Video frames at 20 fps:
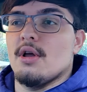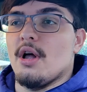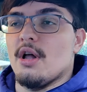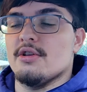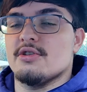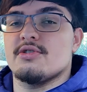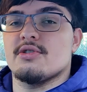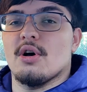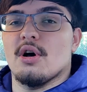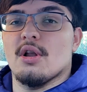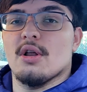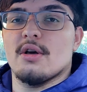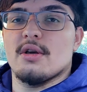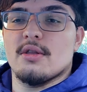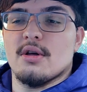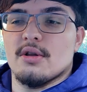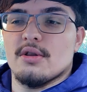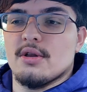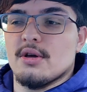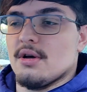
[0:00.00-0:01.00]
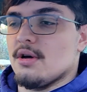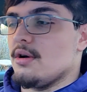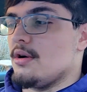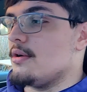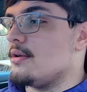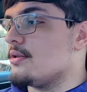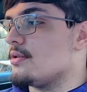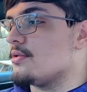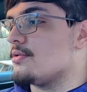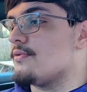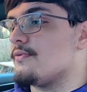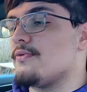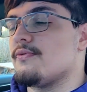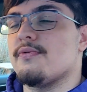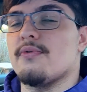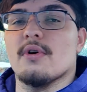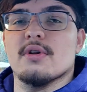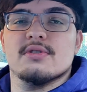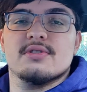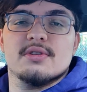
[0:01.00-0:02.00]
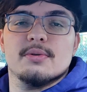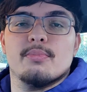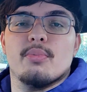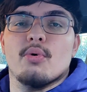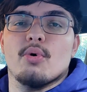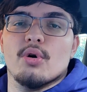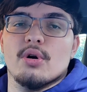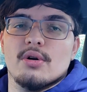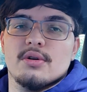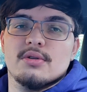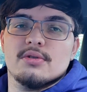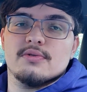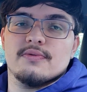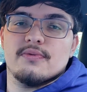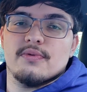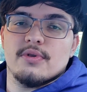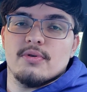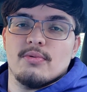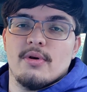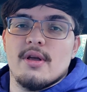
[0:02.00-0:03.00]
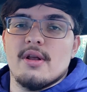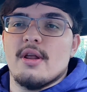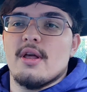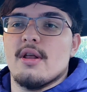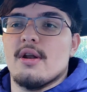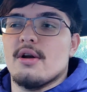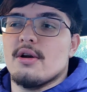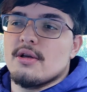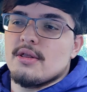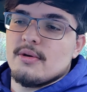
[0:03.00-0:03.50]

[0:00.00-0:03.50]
installing the front support for the radiator,